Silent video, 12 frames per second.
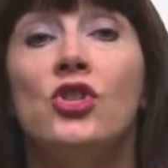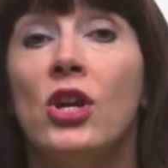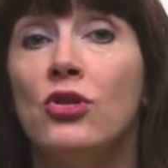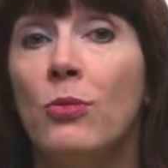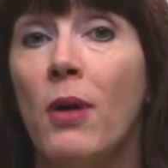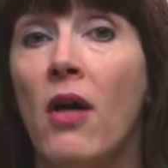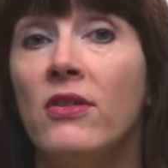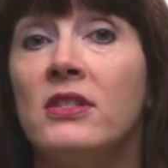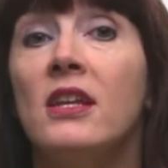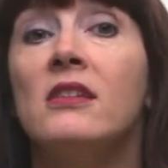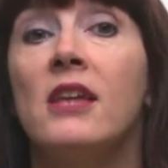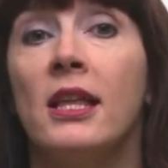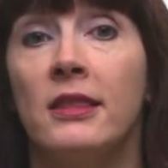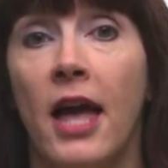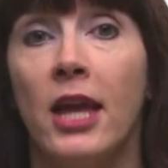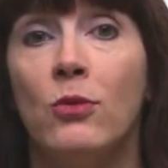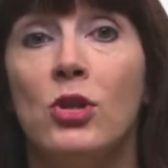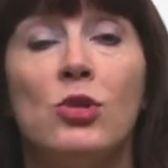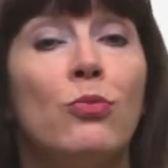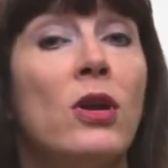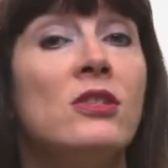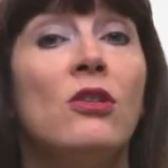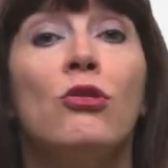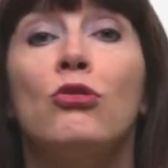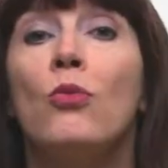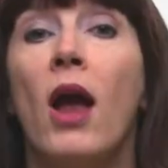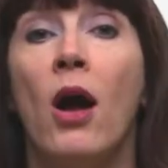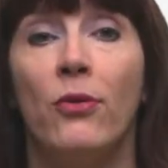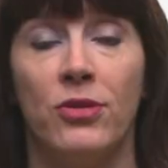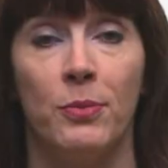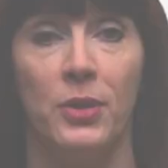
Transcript: gender politics, and language present throughout the